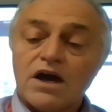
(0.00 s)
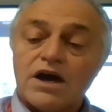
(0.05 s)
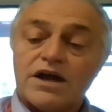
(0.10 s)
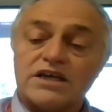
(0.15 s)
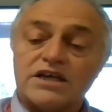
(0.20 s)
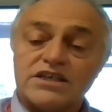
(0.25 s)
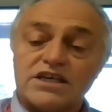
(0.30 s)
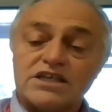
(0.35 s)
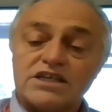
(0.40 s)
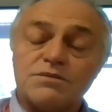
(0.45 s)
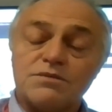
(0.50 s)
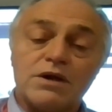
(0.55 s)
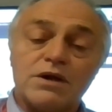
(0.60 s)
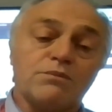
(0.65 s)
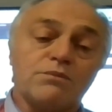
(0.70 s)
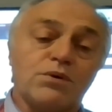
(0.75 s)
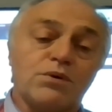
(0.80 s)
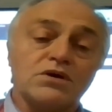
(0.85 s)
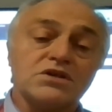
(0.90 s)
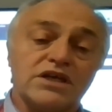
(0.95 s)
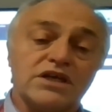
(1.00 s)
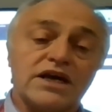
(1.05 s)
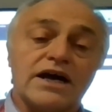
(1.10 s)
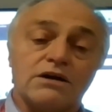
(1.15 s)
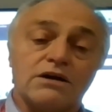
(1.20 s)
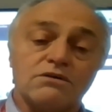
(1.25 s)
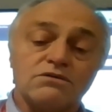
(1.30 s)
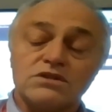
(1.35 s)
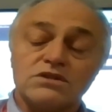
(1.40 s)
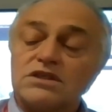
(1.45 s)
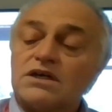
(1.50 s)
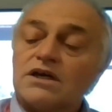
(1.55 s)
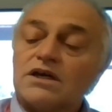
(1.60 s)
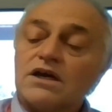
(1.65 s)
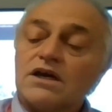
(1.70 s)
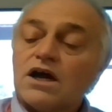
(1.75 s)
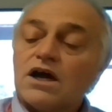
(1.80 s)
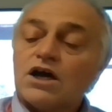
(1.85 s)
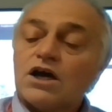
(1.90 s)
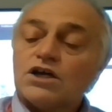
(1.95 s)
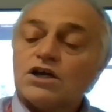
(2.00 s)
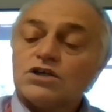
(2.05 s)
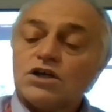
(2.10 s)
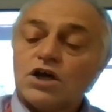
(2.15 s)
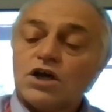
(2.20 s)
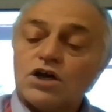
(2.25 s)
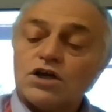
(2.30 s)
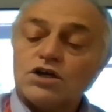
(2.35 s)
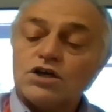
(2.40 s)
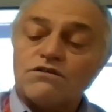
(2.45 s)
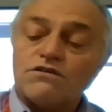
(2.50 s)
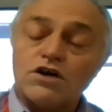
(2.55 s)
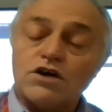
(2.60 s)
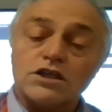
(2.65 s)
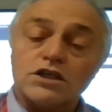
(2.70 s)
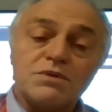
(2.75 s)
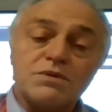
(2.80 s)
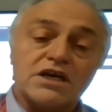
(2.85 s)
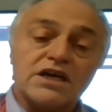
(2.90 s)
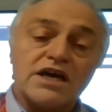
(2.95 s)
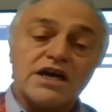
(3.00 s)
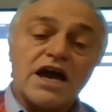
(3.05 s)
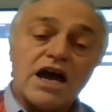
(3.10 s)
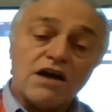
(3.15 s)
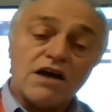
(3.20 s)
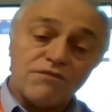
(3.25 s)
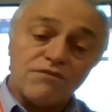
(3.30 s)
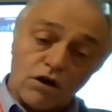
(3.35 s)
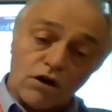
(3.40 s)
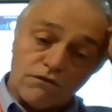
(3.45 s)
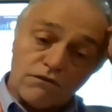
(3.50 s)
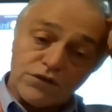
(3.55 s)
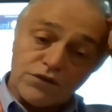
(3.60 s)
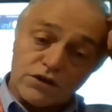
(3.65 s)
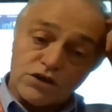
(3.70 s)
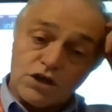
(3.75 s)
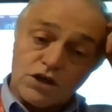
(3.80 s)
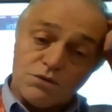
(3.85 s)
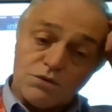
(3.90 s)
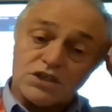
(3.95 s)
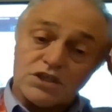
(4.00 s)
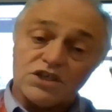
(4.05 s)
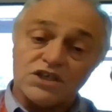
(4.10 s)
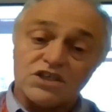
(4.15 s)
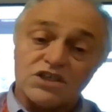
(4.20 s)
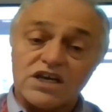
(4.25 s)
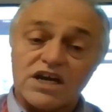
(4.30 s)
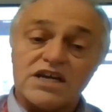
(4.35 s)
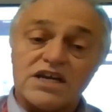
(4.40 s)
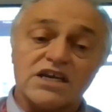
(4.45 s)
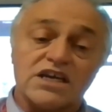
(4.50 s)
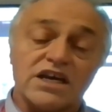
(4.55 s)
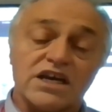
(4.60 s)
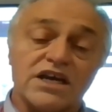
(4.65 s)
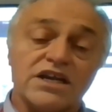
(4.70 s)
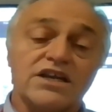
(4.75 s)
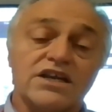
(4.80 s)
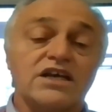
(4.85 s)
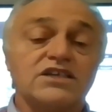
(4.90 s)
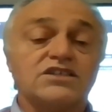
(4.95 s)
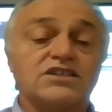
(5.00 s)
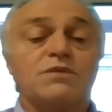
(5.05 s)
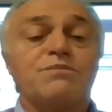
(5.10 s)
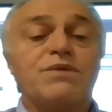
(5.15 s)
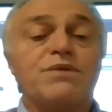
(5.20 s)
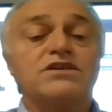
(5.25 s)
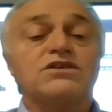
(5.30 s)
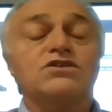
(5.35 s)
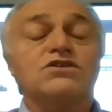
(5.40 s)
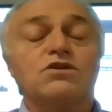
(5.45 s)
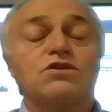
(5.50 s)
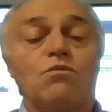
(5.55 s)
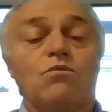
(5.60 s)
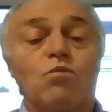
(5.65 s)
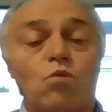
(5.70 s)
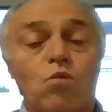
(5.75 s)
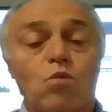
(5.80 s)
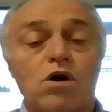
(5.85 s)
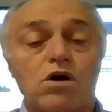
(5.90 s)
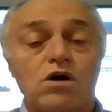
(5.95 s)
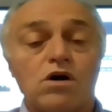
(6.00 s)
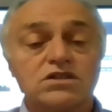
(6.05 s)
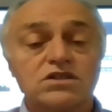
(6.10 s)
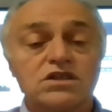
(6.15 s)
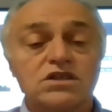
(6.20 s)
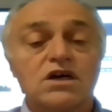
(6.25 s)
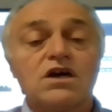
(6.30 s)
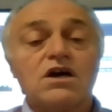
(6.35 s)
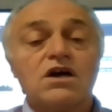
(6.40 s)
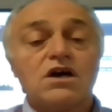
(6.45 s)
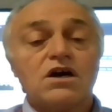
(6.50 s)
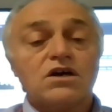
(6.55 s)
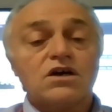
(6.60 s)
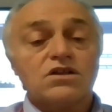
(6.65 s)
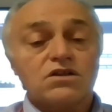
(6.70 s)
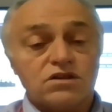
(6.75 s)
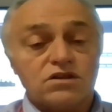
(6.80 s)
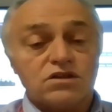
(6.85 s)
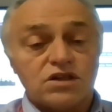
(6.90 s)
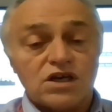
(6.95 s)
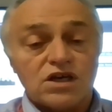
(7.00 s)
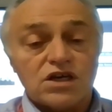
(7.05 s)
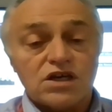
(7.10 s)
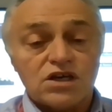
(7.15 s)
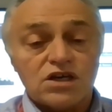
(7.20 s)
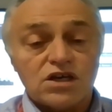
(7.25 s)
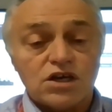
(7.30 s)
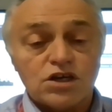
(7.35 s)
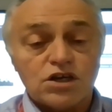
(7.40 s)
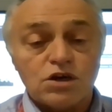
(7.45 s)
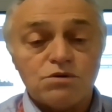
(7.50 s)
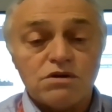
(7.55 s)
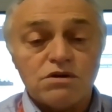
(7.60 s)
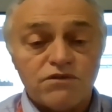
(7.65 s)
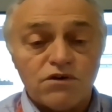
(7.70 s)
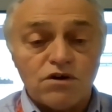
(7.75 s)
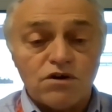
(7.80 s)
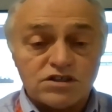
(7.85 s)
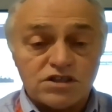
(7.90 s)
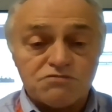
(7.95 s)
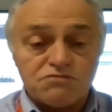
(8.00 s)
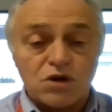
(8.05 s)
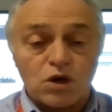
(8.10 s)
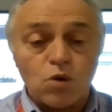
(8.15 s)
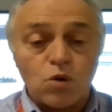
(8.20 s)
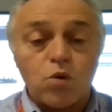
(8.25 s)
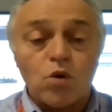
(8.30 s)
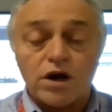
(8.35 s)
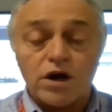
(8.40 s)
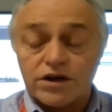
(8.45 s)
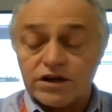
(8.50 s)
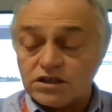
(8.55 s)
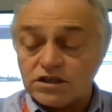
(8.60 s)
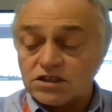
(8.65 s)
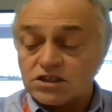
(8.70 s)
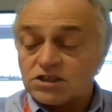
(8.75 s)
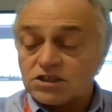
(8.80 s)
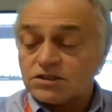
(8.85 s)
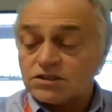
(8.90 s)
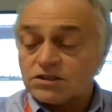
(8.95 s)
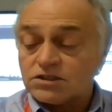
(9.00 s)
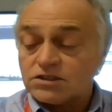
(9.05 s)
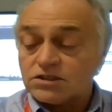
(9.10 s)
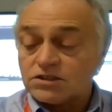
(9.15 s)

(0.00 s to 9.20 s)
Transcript: And as Isabel pointed out, you've got to be careful of the units you're taking as dependent on what the university requires.